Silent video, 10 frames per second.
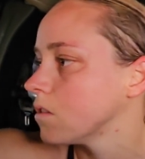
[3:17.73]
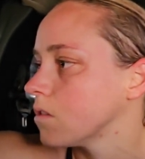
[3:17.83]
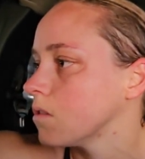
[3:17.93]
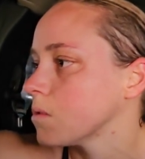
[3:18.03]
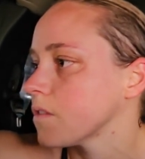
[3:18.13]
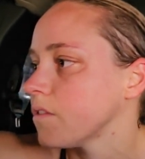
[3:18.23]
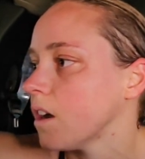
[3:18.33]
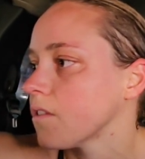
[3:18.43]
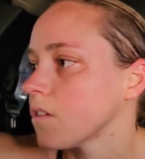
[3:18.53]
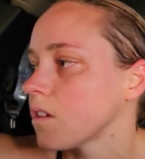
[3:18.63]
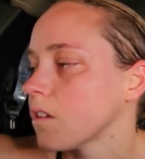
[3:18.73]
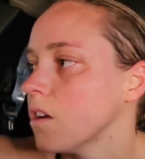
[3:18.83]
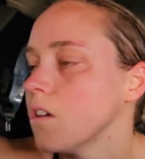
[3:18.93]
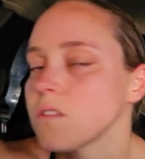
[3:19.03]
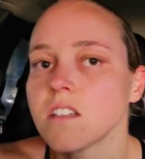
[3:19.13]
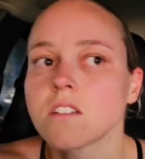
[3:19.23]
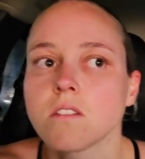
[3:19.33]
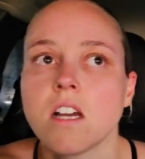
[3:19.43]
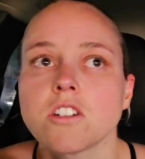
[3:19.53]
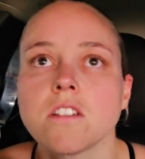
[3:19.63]
or was it 5 300? No, it's 6
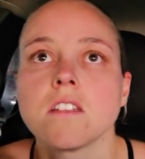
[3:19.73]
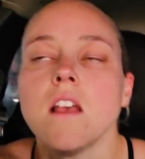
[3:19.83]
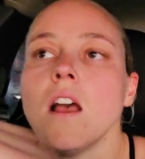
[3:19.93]
300s.